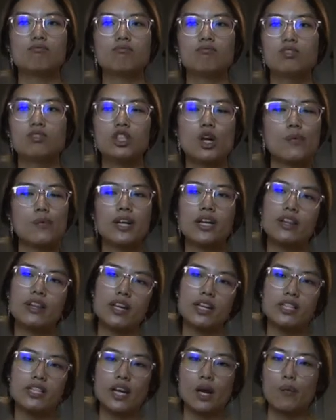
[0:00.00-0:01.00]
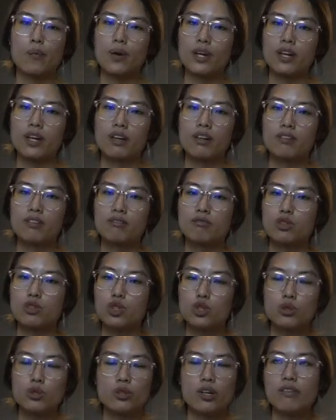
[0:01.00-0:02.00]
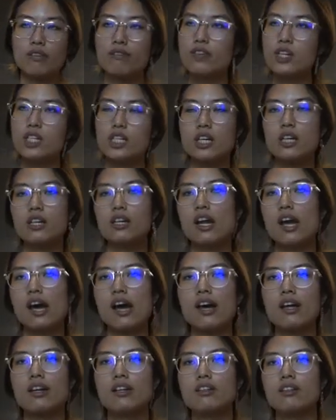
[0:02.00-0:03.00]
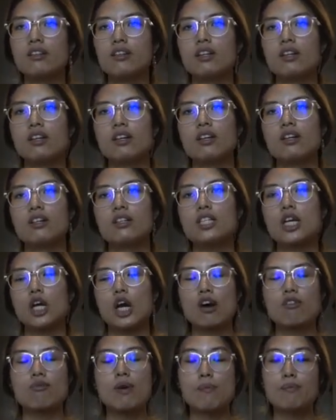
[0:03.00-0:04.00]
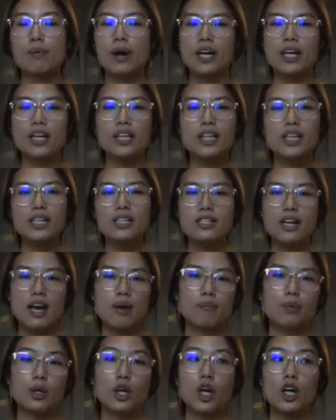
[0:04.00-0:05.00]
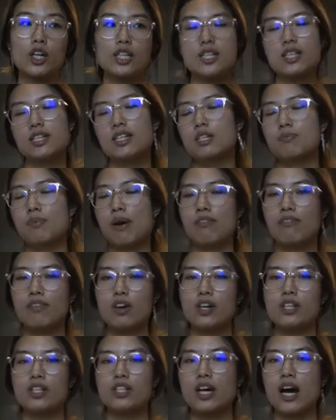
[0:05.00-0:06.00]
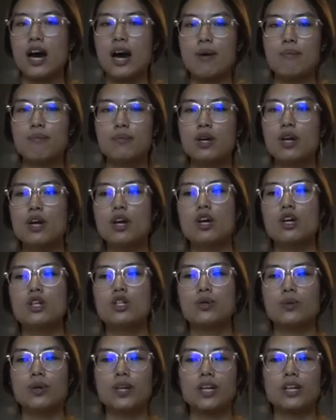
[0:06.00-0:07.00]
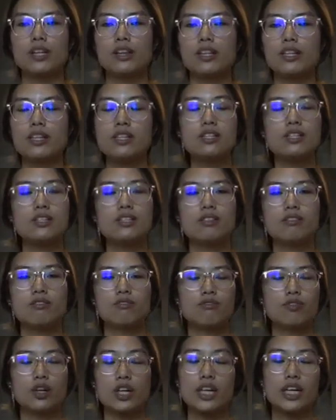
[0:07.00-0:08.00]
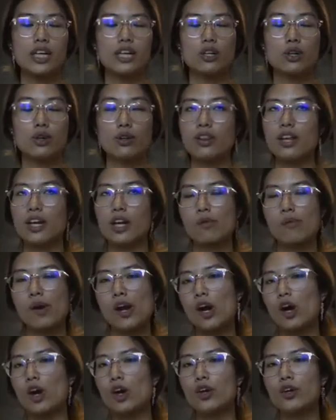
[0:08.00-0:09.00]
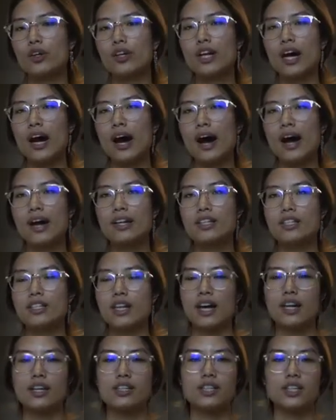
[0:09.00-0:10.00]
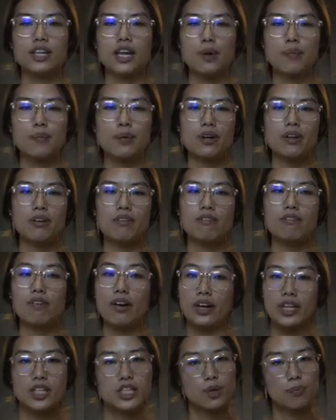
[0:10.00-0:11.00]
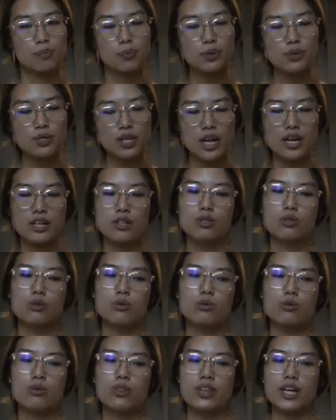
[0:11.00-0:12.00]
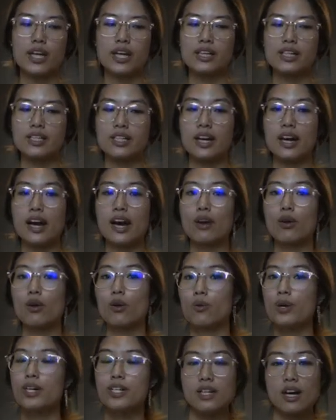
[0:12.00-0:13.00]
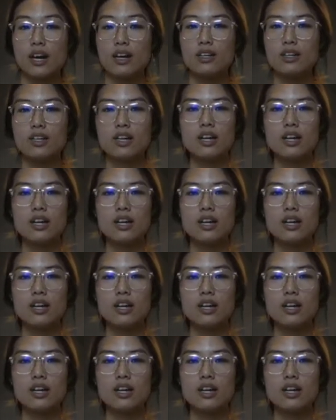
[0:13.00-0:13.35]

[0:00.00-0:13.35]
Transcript: so many things that I want to do and visit and tick off my bucket list, and because this is my first time doing this freaky new thing on my own, I decided to keep it very simple and do things that I have always done